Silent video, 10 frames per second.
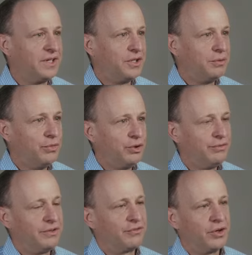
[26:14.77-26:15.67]

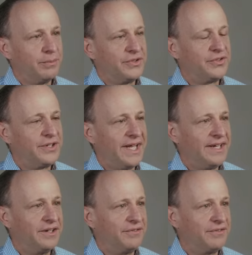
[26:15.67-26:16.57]
moving from a state
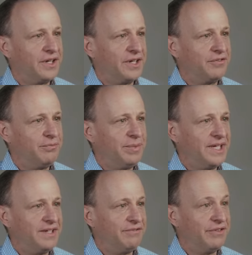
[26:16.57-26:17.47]
of, of
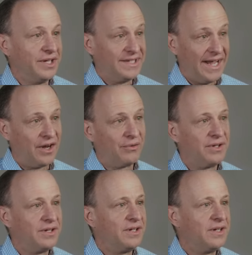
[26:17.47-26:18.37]
being very down
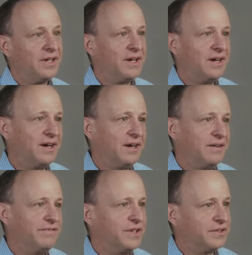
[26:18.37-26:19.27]
uh,
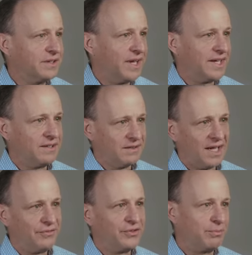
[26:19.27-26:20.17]
feeling like
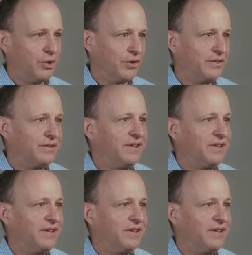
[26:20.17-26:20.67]
life was a burden,